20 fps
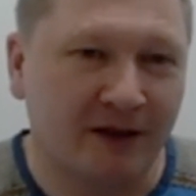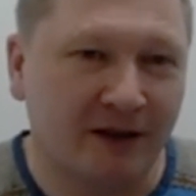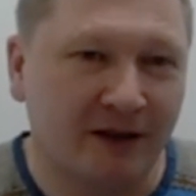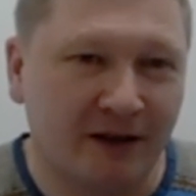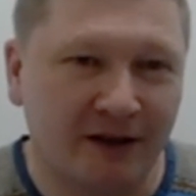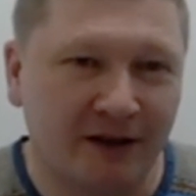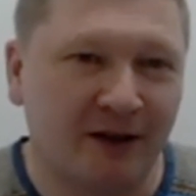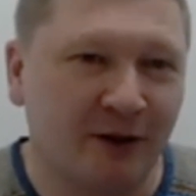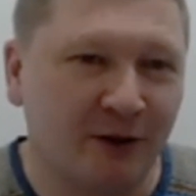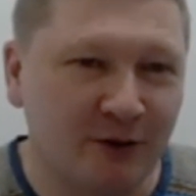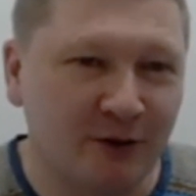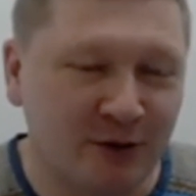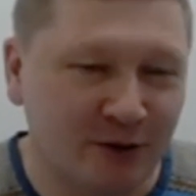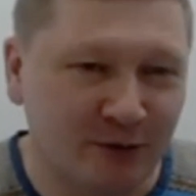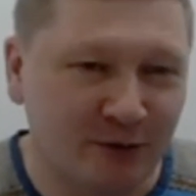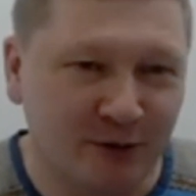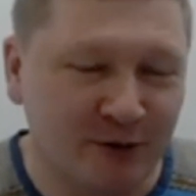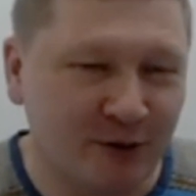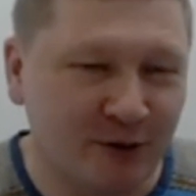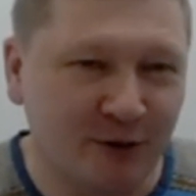And I also
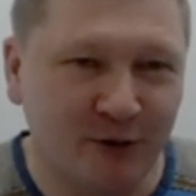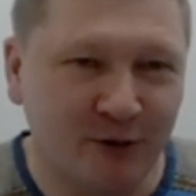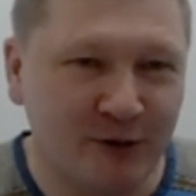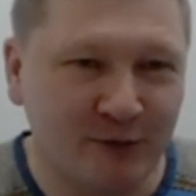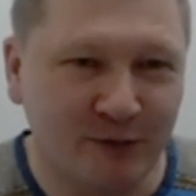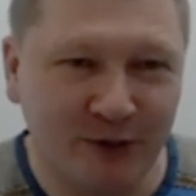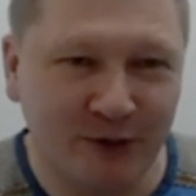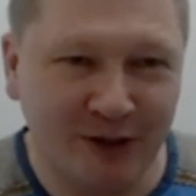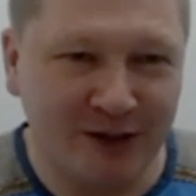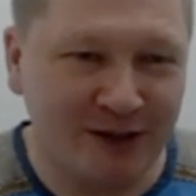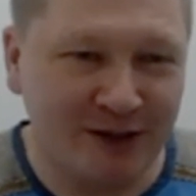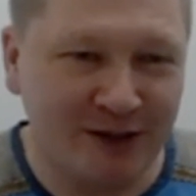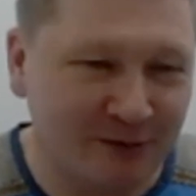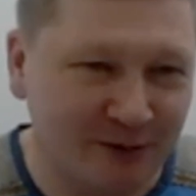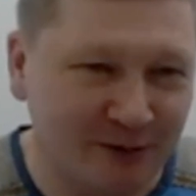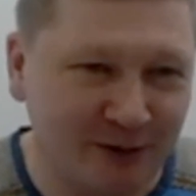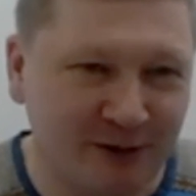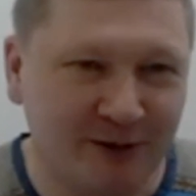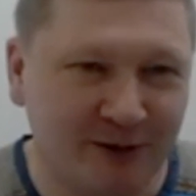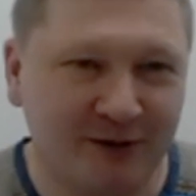was always busy
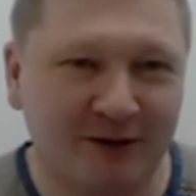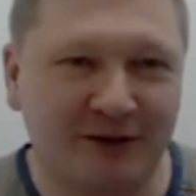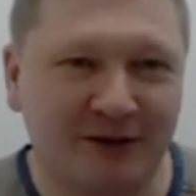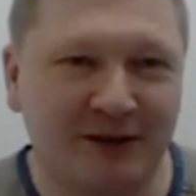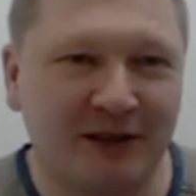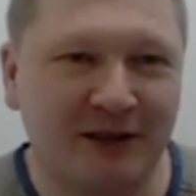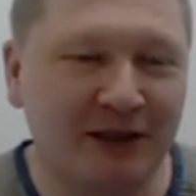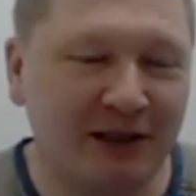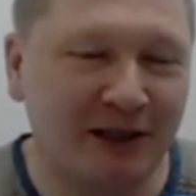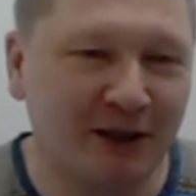with healing